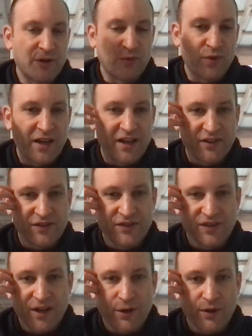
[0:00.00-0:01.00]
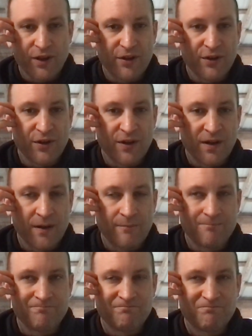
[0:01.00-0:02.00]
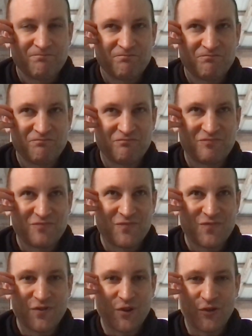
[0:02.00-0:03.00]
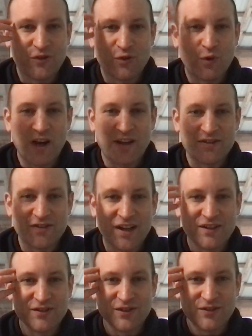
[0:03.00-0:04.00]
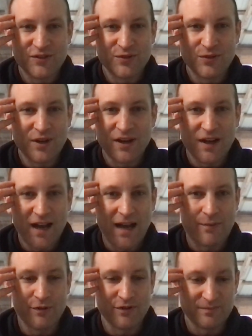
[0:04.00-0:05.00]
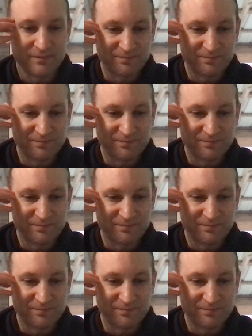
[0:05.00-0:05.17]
in a way that the narrator doesn't quite intend it to happen.